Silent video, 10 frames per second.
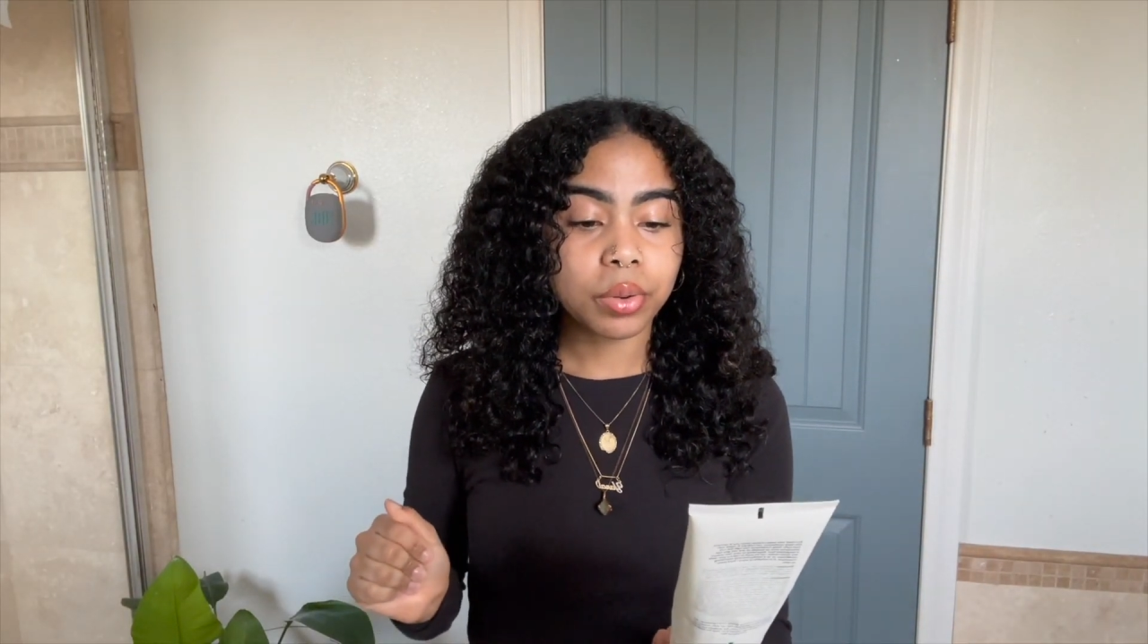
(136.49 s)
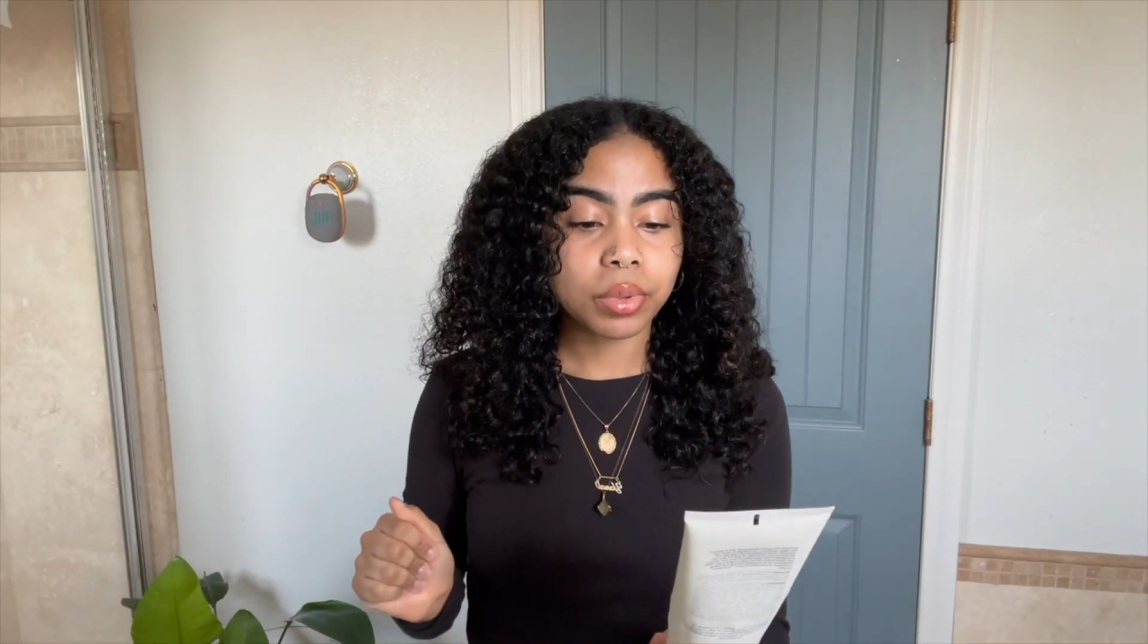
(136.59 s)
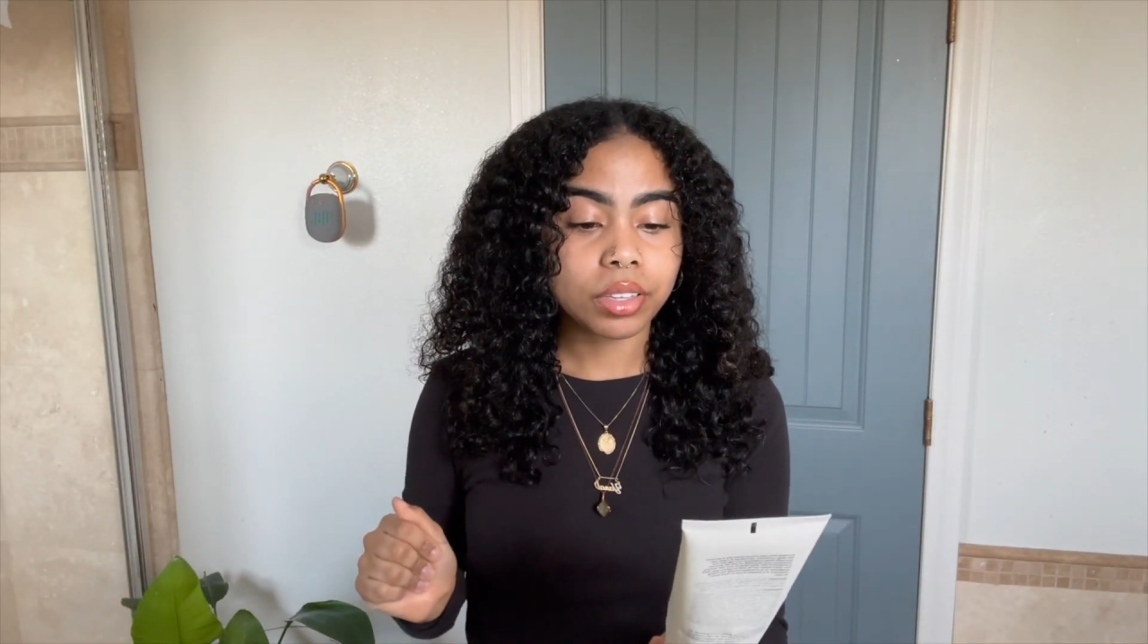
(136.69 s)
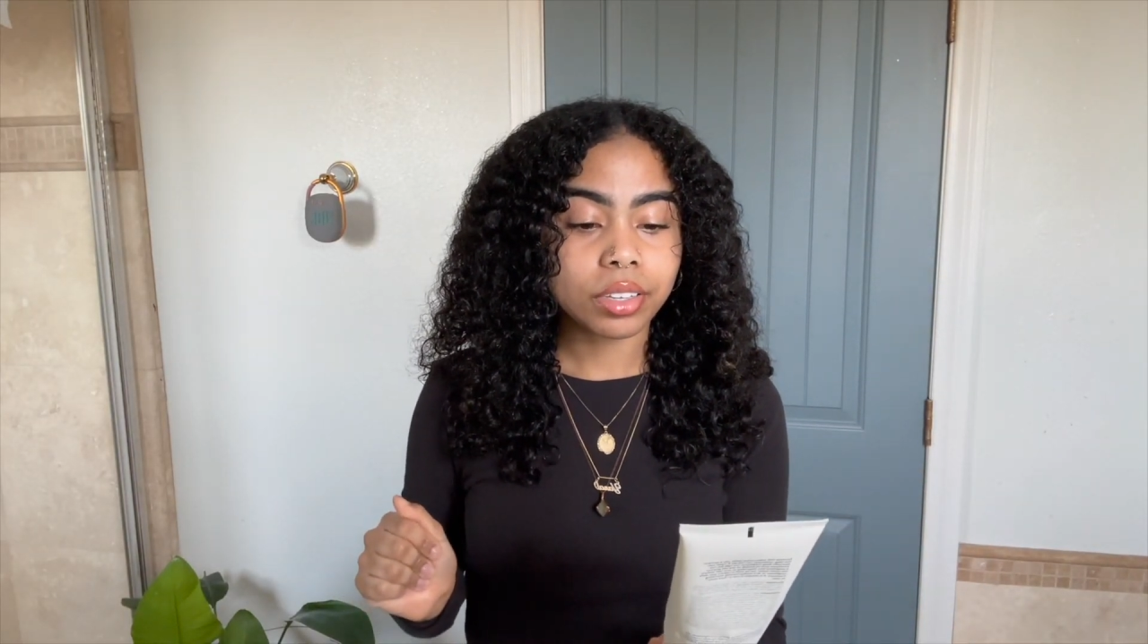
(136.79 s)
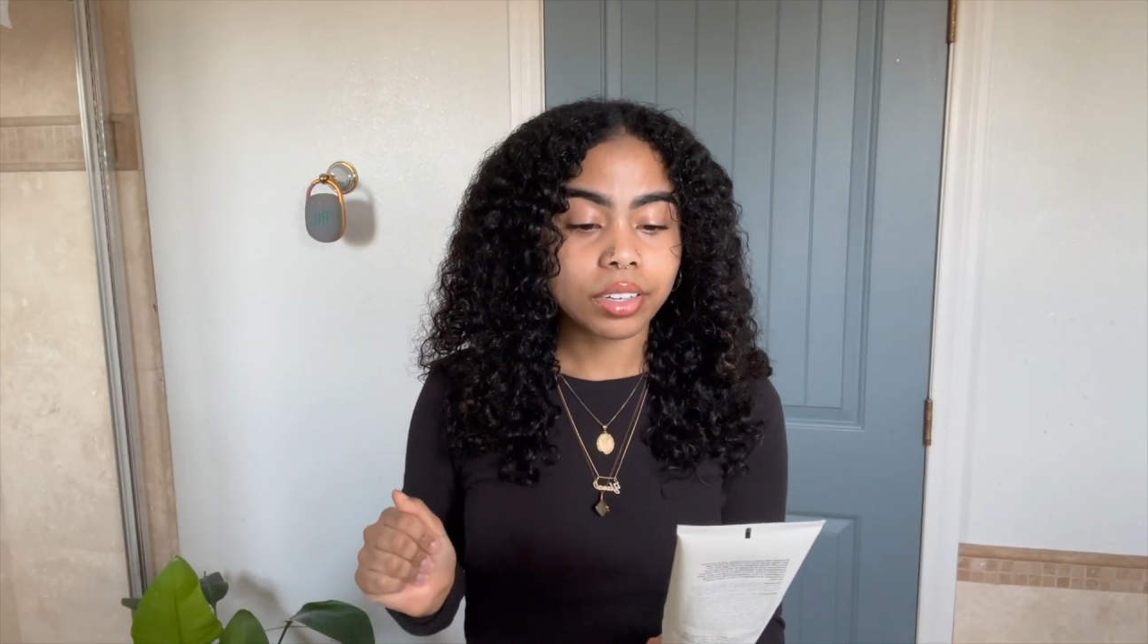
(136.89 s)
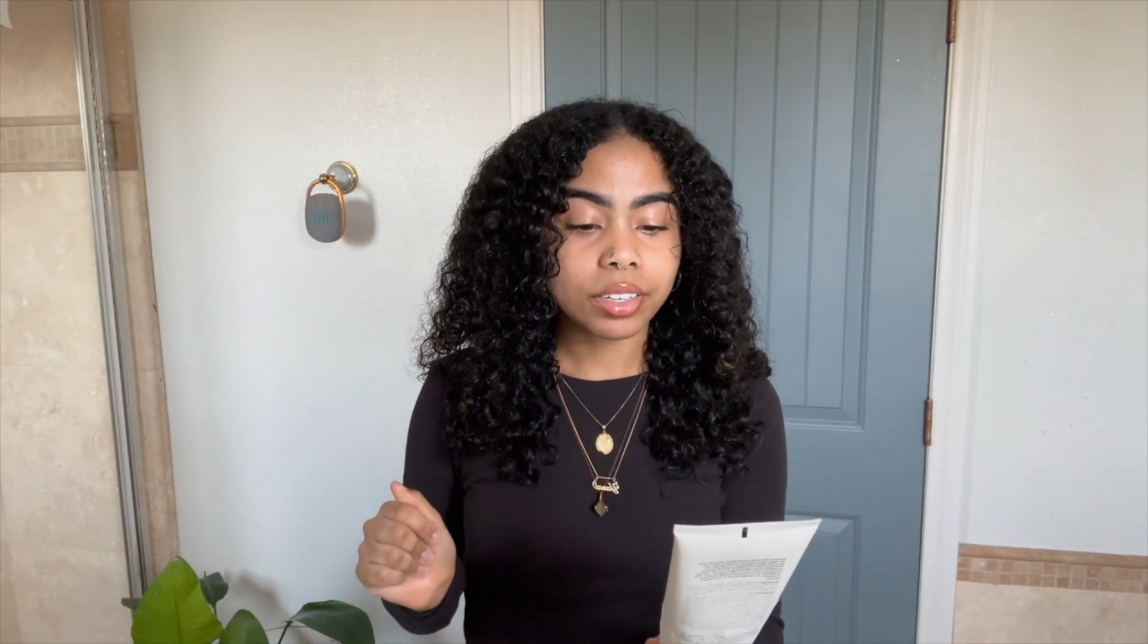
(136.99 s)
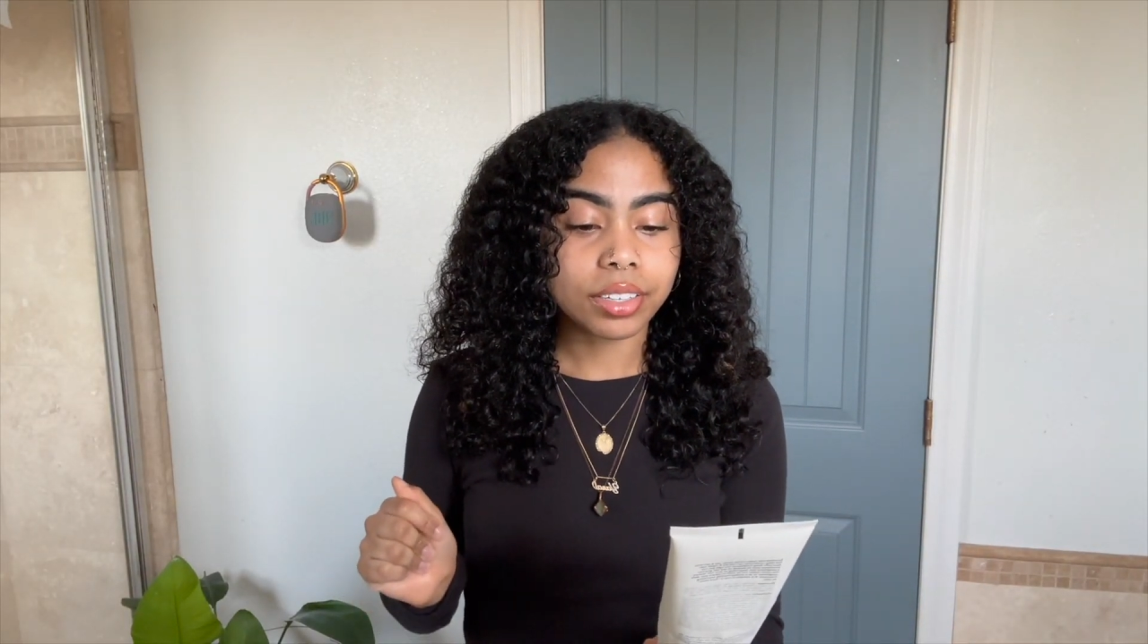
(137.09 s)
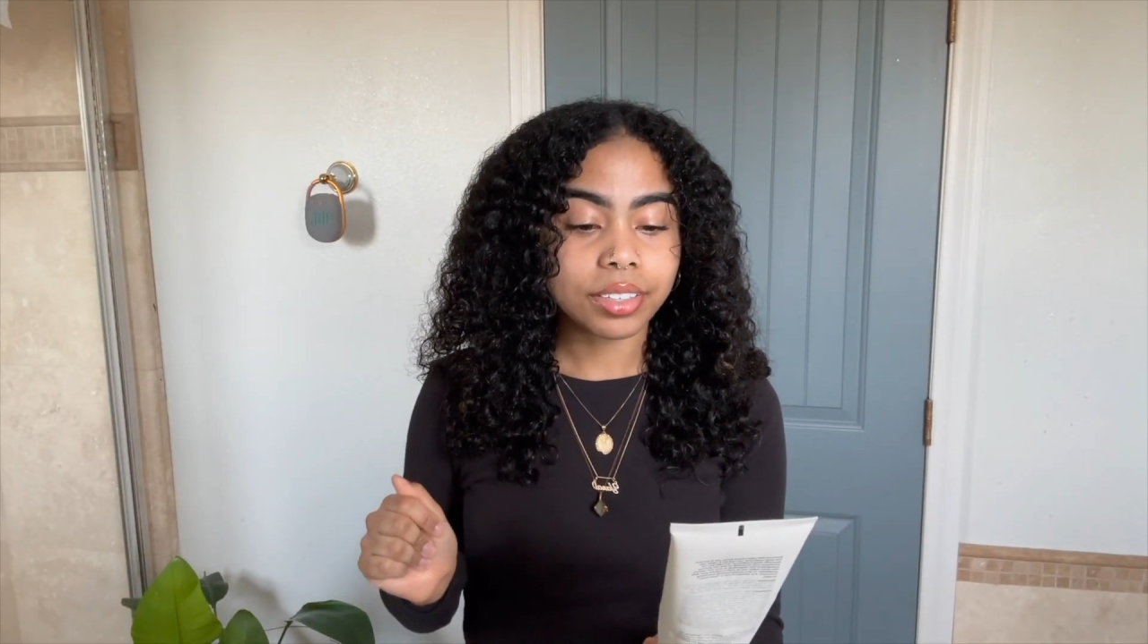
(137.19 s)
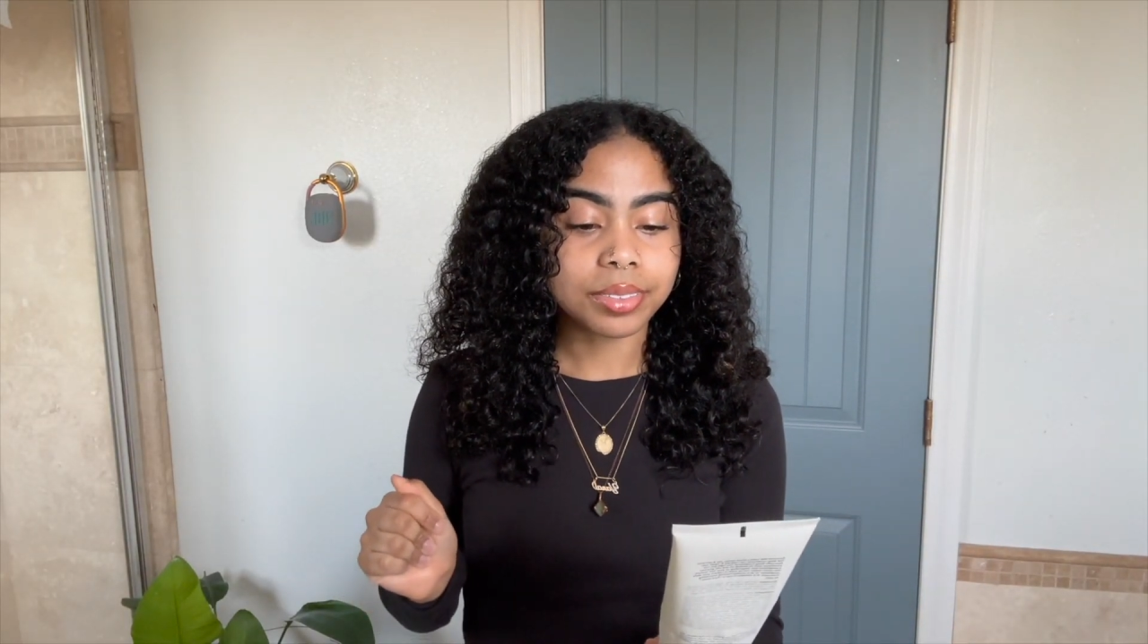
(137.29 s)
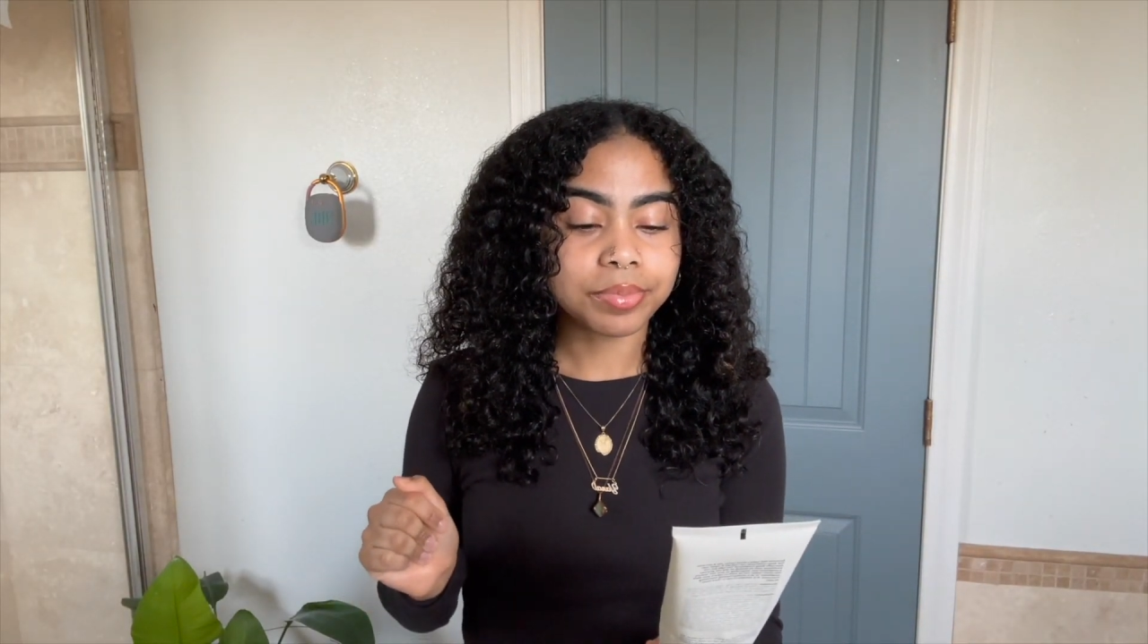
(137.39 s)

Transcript: with the,